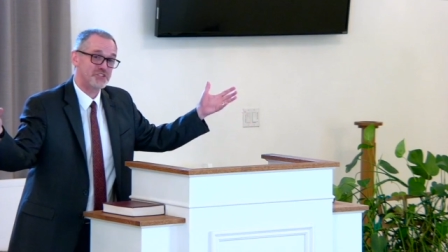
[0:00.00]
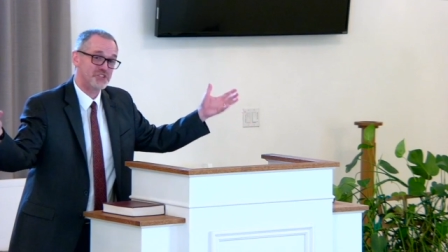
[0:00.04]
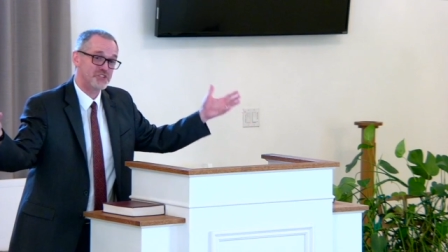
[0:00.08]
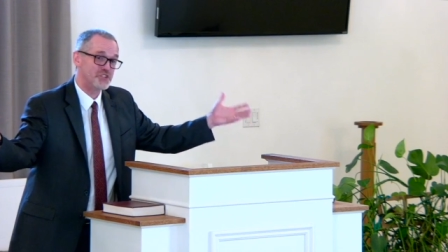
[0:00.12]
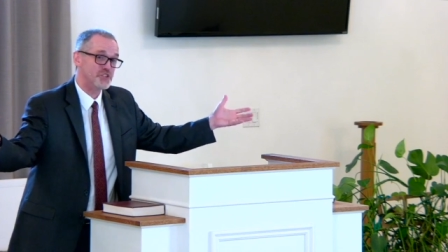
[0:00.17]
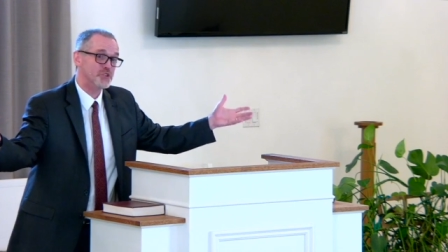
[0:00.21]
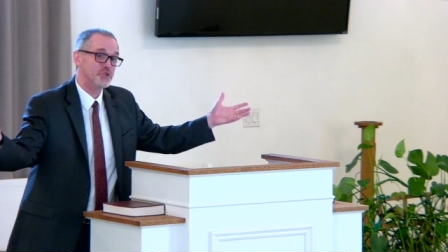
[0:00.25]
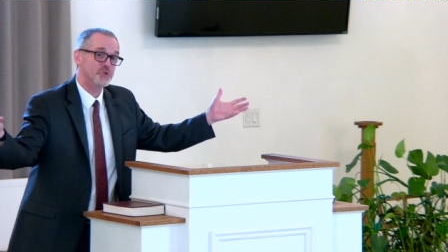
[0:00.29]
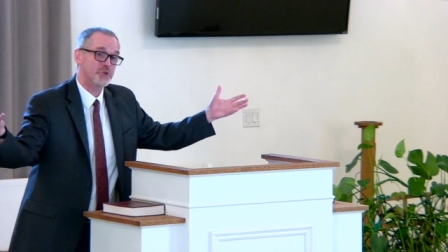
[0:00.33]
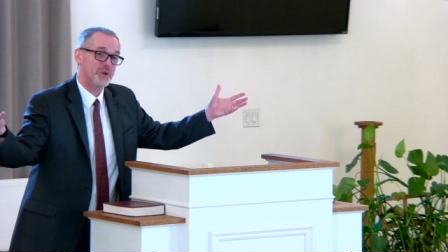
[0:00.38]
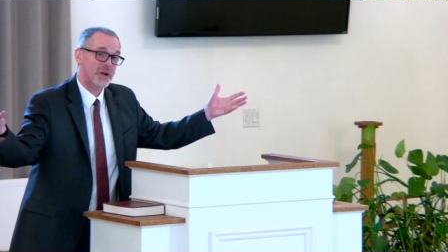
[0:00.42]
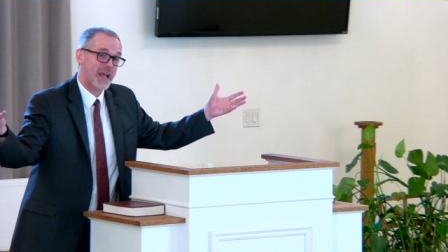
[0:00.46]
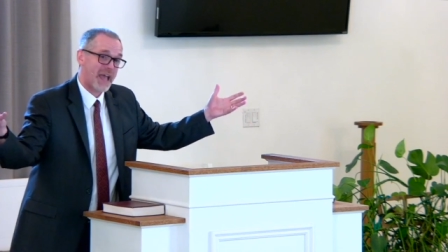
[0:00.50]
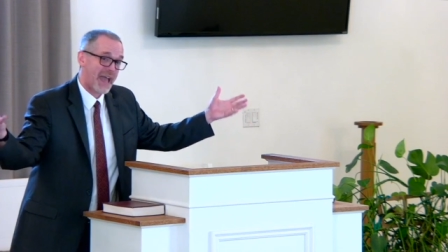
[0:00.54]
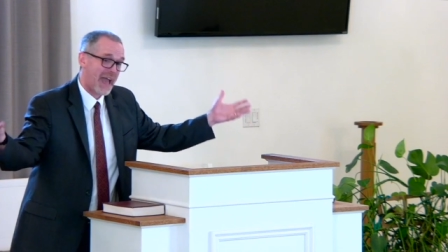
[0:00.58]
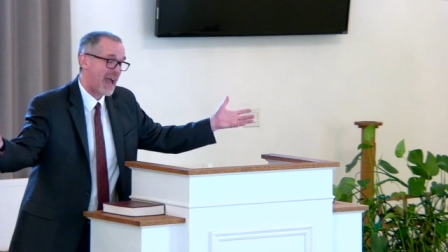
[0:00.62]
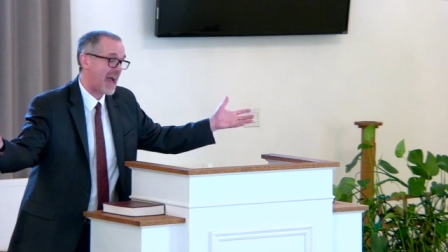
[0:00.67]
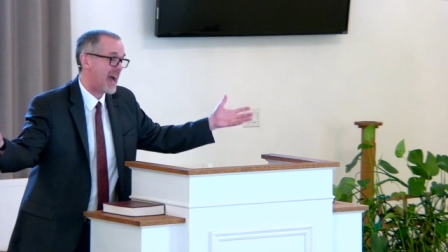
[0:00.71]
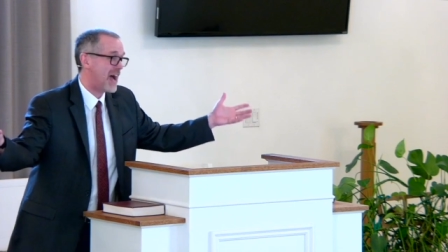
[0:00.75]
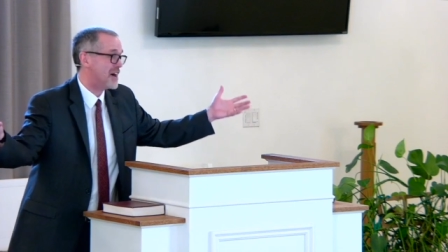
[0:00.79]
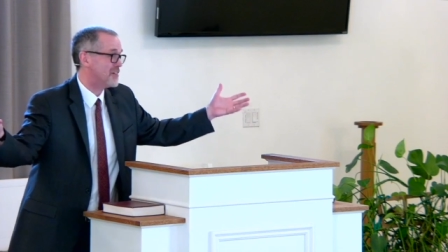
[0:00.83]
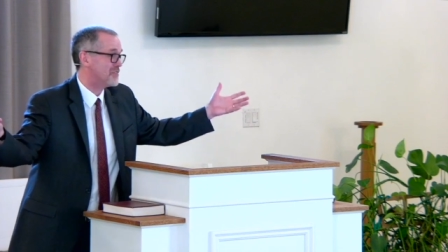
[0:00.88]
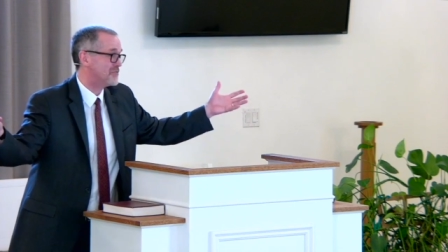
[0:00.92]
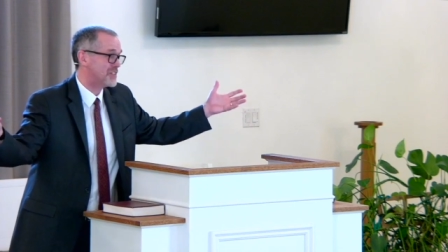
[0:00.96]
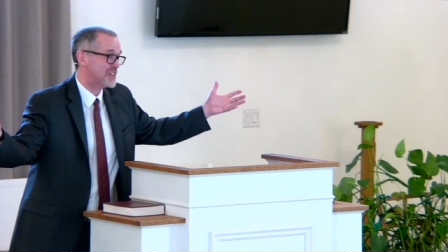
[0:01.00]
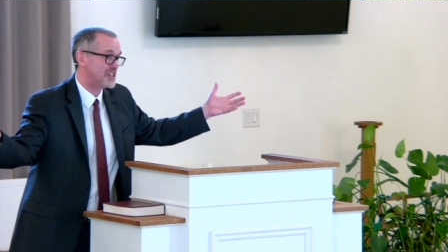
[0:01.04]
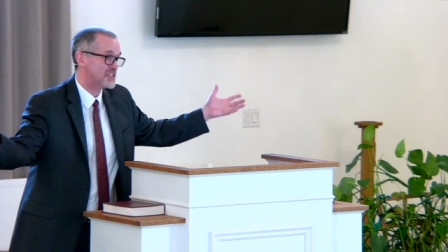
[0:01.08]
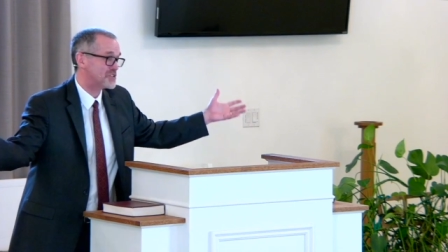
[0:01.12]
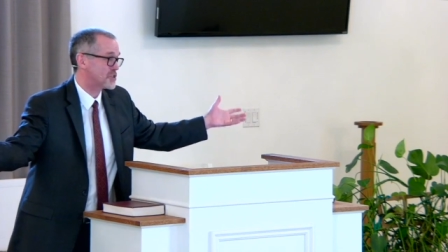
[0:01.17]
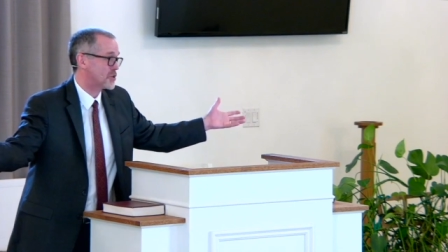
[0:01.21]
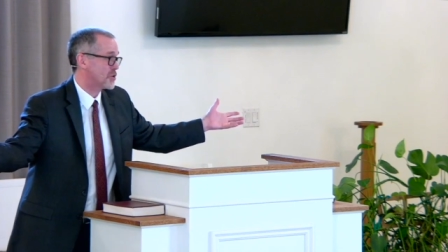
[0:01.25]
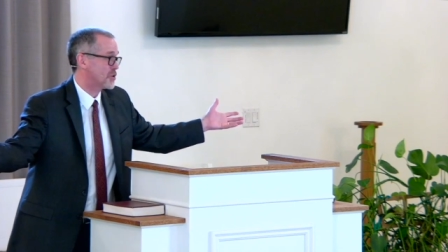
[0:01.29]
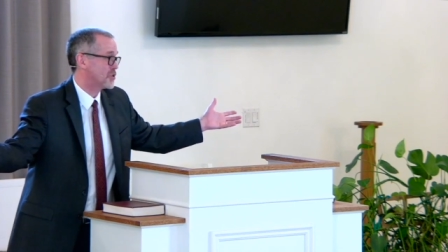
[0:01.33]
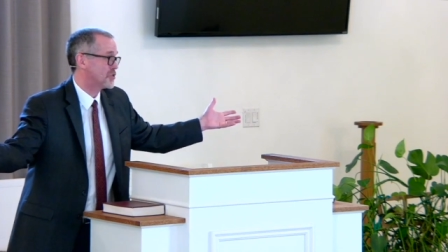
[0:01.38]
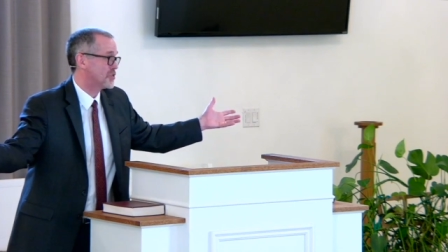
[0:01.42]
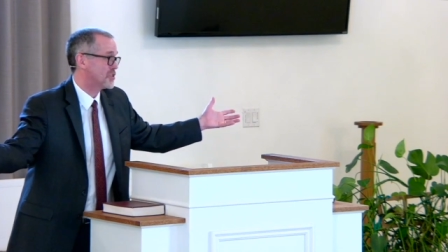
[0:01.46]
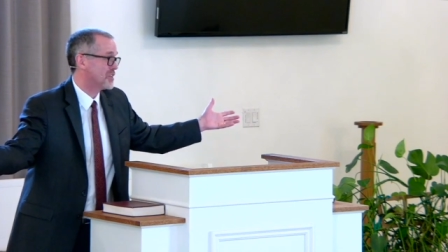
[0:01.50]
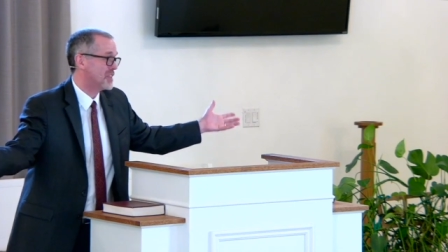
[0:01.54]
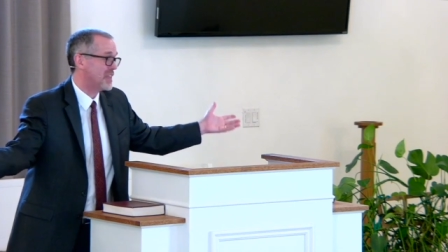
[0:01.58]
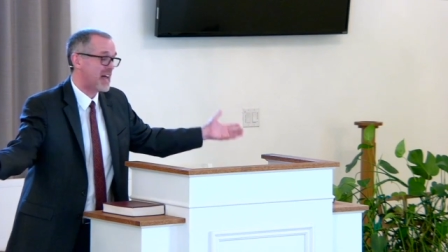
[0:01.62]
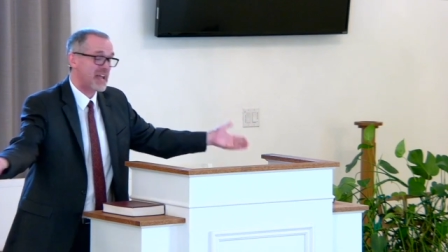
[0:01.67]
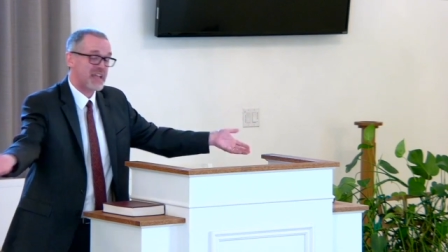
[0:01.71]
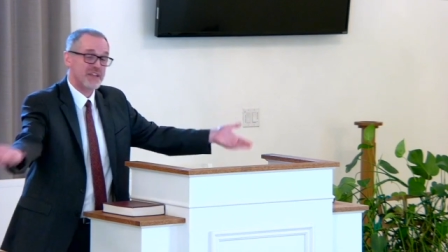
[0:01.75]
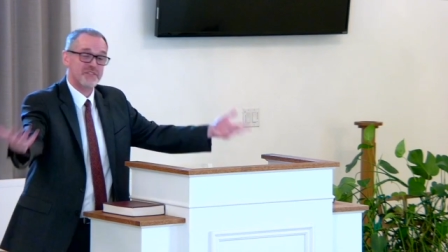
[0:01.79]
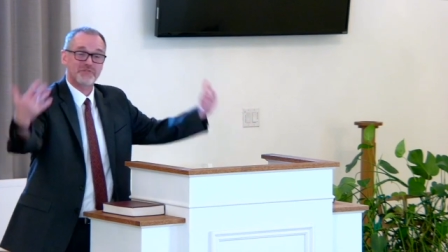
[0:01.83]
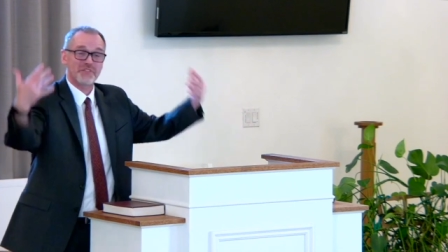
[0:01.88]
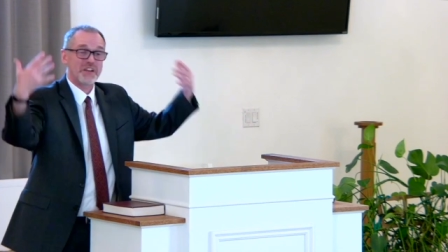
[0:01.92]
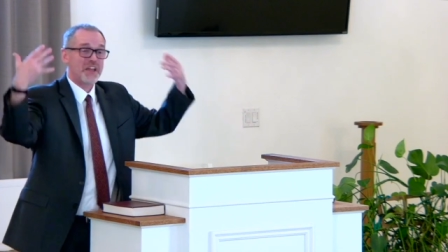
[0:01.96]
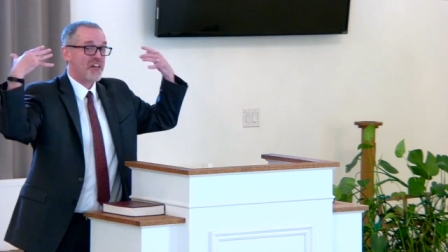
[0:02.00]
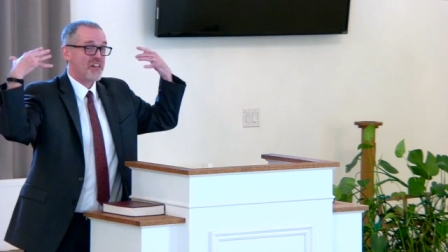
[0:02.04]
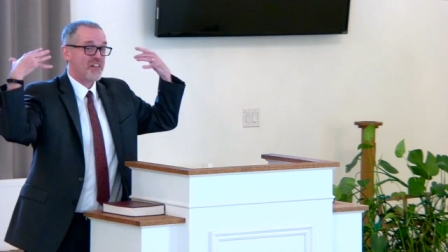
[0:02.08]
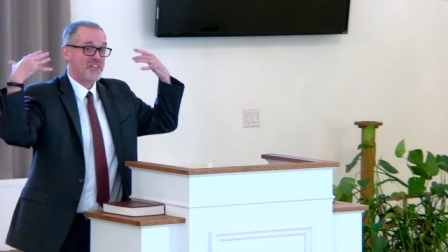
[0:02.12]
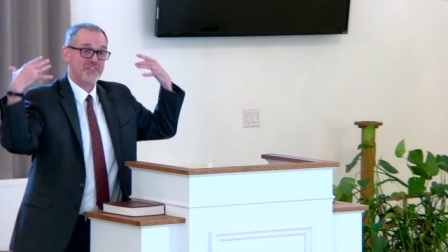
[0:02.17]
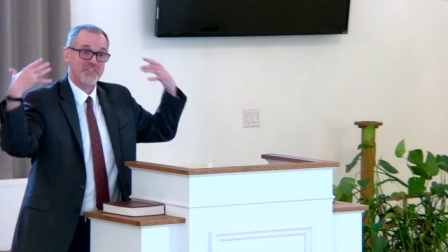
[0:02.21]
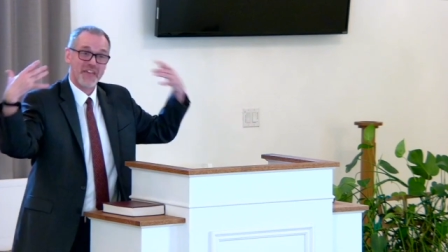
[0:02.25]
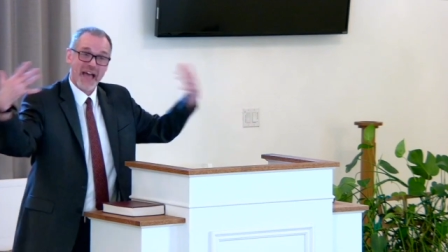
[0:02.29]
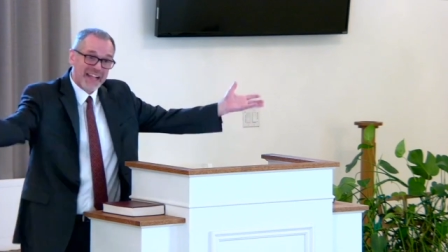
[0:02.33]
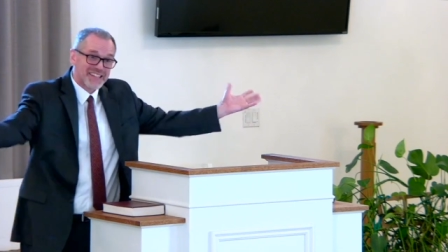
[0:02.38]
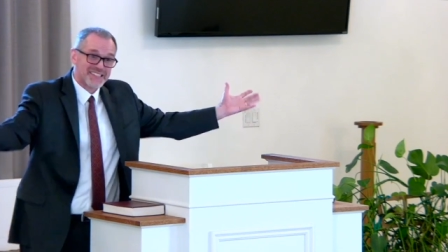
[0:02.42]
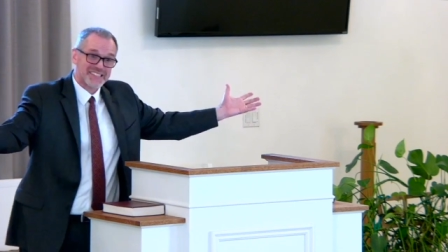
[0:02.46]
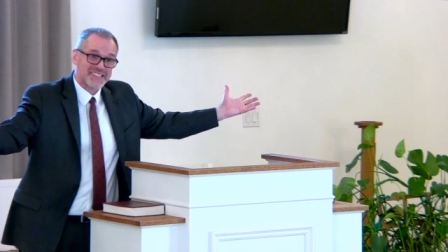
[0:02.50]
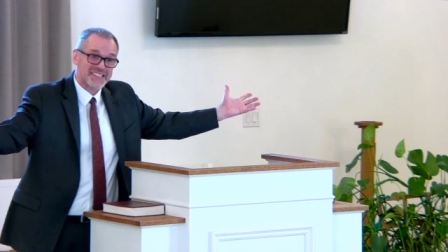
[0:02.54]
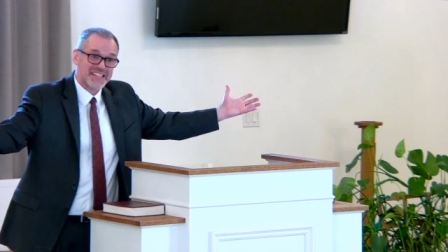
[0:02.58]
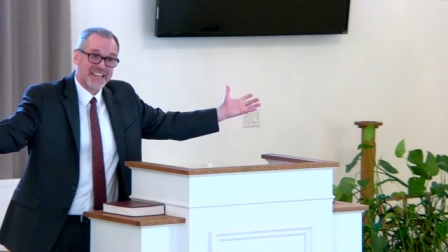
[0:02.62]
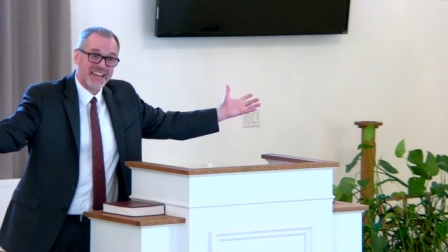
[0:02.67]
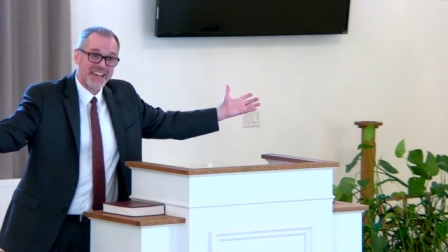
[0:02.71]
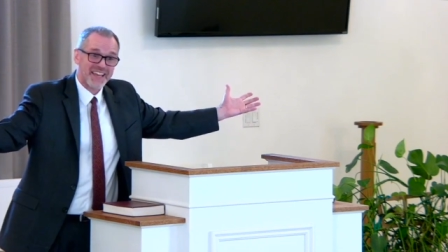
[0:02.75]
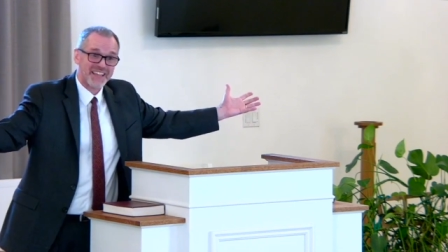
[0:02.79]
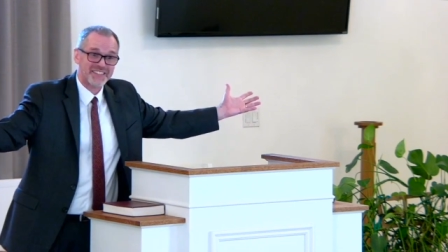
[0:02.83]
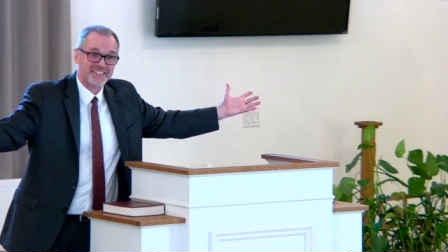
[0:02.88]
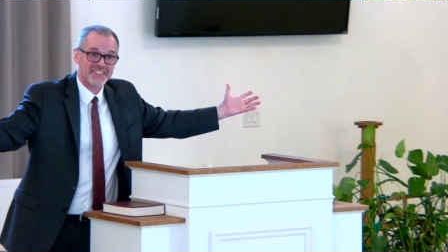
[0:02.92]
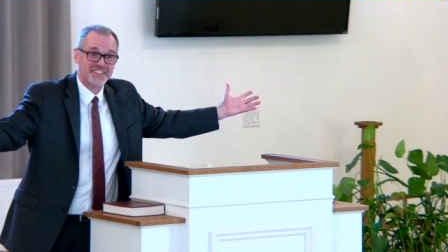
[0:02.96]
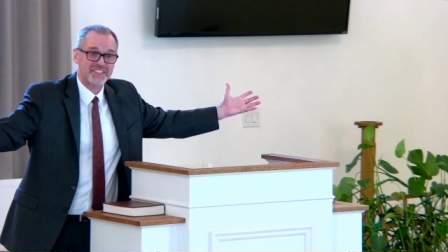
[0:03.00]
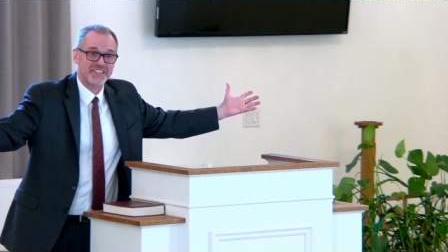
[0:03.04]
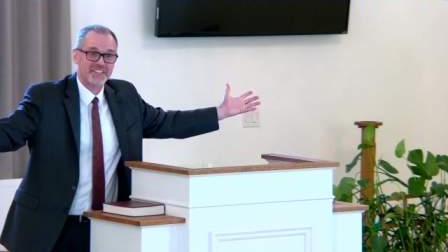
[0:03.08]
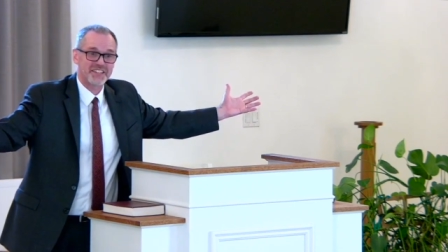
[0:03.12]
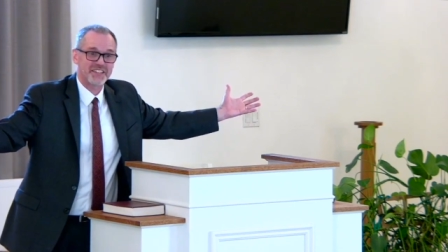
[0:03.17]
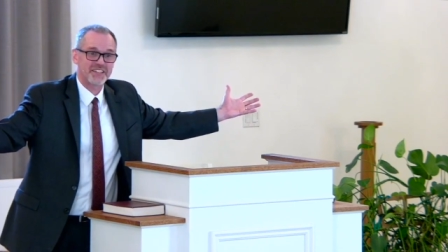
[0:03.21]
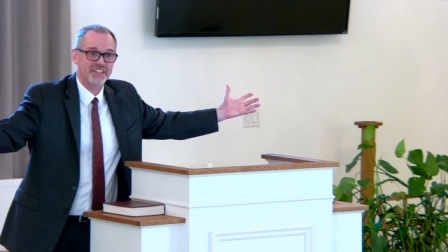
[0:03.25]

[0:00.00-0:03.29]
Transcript: you have eternal life. That's it.